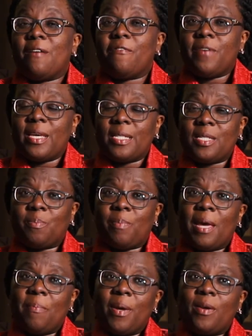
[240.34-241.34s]
are faced
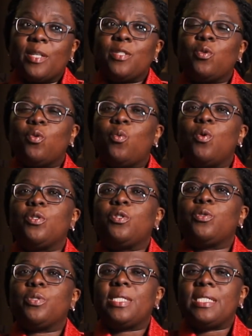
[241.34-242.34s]
by parents who want
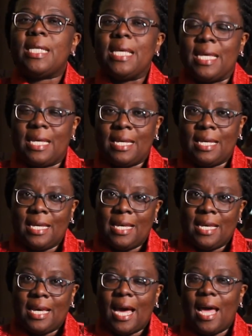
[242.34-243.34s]
to see
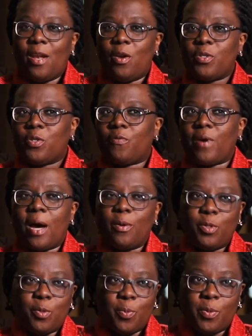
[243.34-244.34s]
a lot of
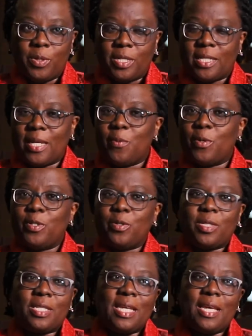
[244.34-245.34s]
output. They want to
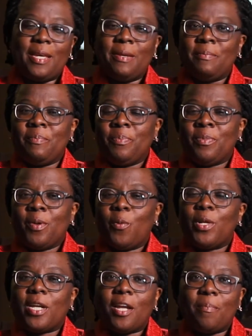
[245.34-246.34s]
see,
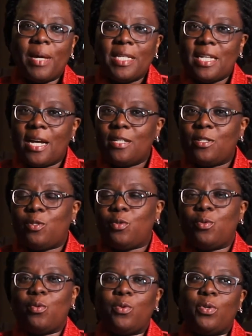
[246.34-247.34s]
what can my child
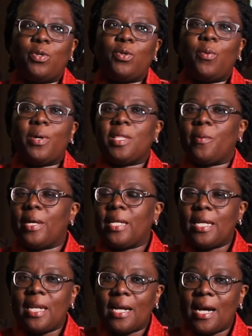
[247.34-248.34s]
do? When they were in
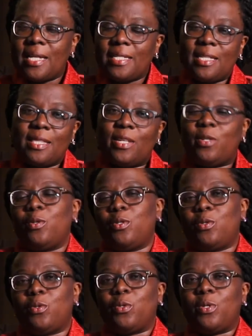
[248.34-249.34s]
kindergarten, they
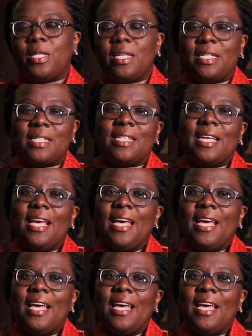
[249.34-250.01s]
used to do this.